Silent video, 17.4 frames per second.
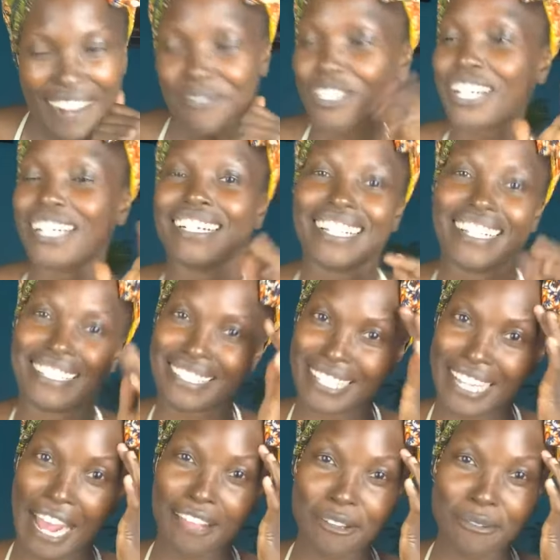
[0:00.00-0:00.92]
I'm trying to get
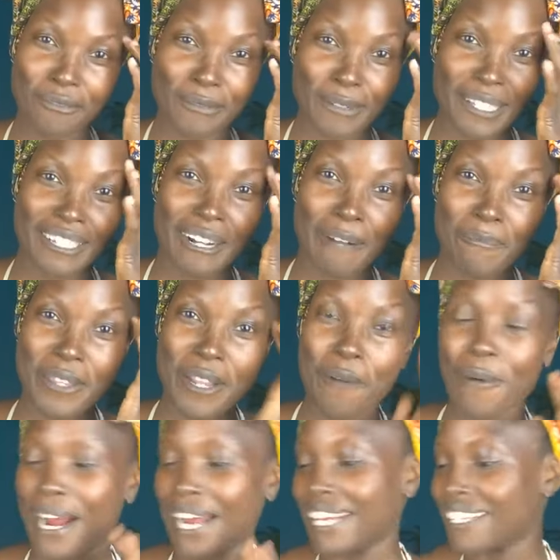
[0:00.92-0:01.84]
to
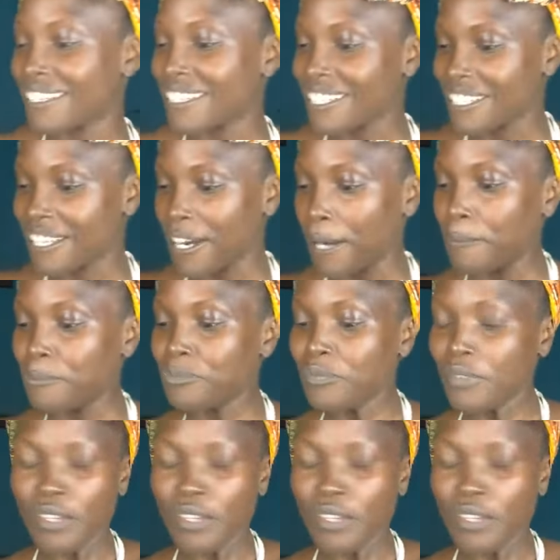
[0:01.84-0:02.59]
Hawaii this year.